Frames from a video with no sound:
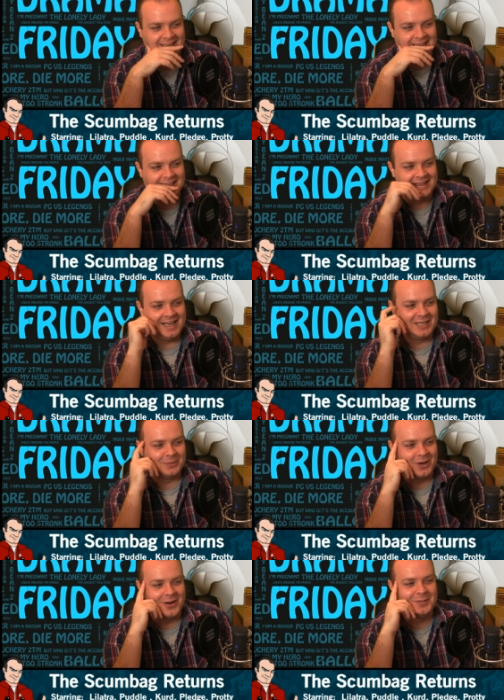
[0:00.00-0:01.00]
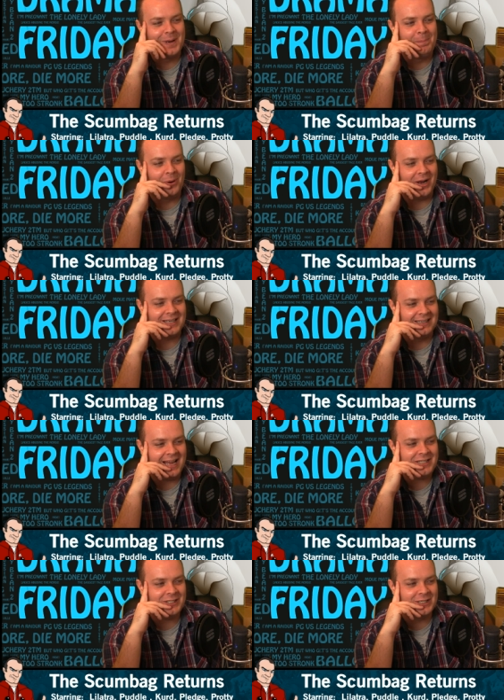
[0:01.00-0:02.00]
these were going to be appointed
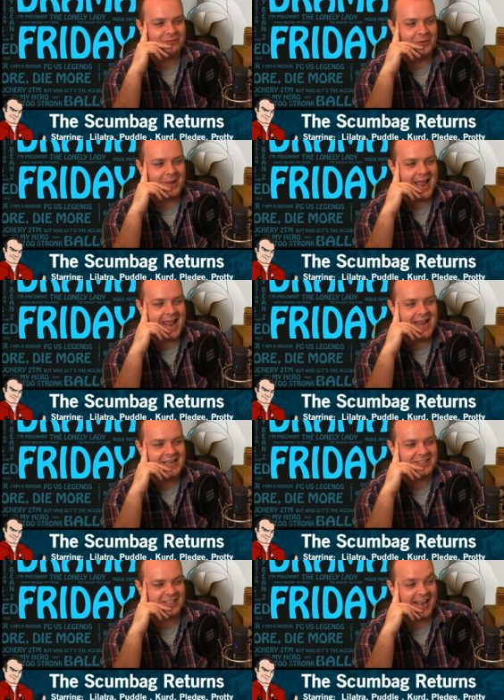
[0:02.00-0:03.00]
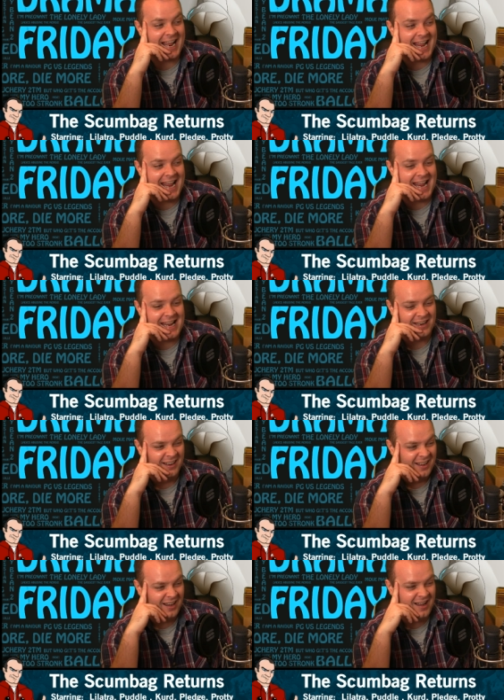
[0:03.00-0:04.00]
letters from a to e
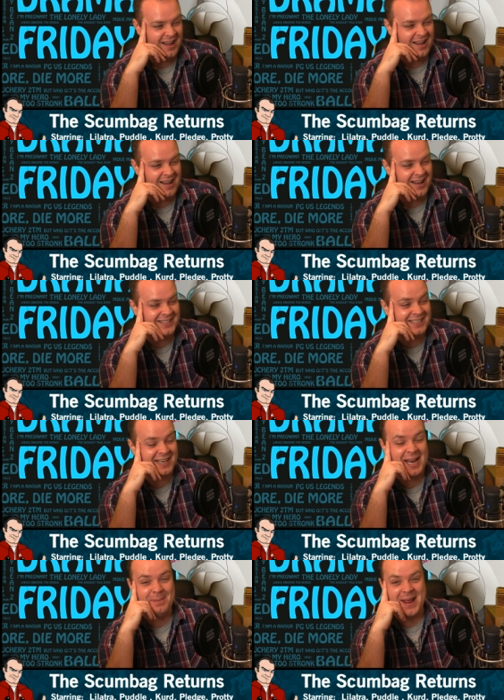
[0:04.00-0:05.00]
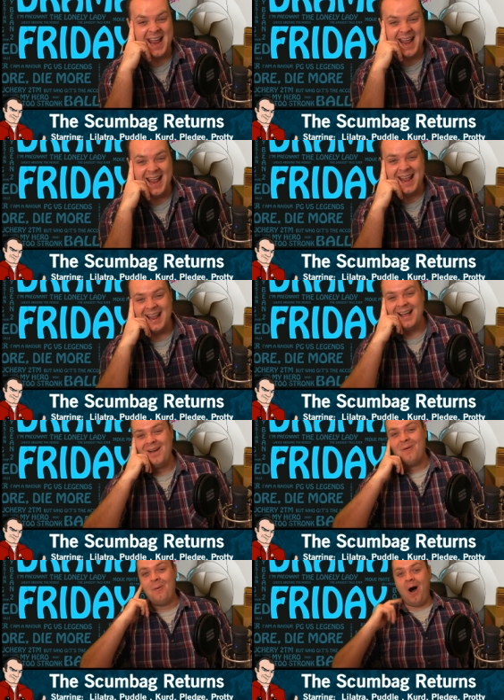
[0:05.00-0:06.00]
Ah, Team E?
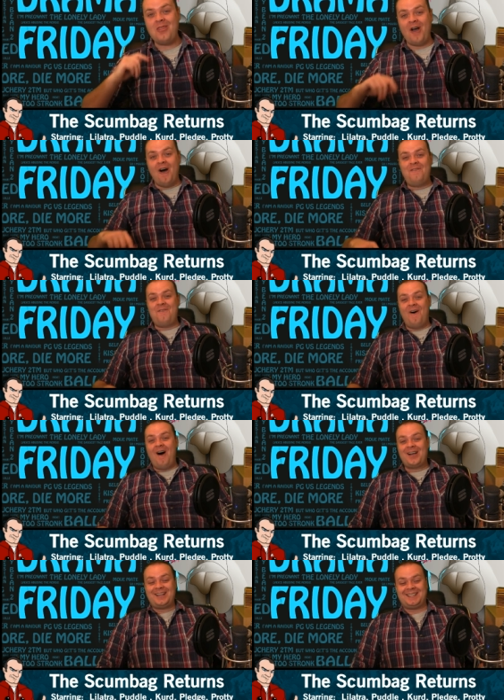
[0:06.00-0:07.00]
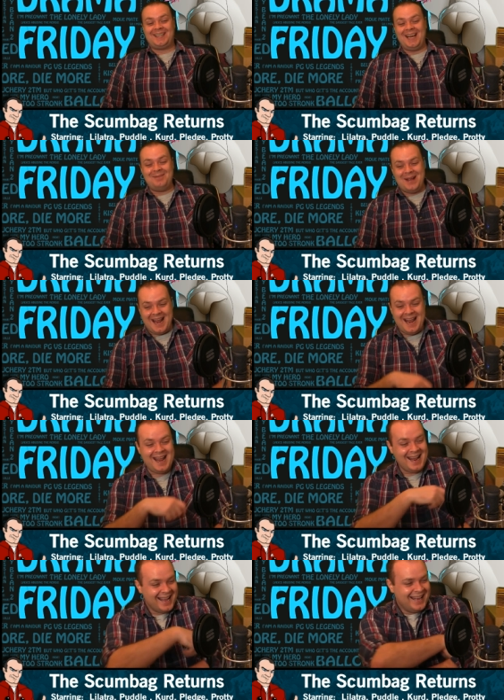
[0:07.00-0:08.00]
What the fuck, Team
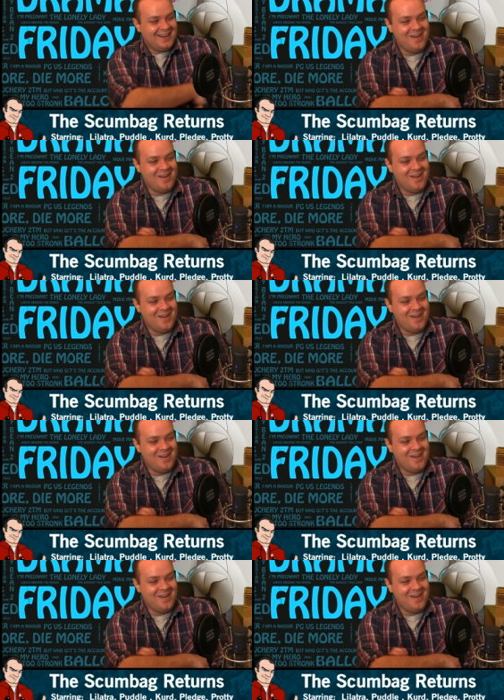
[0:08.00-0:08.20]
E? No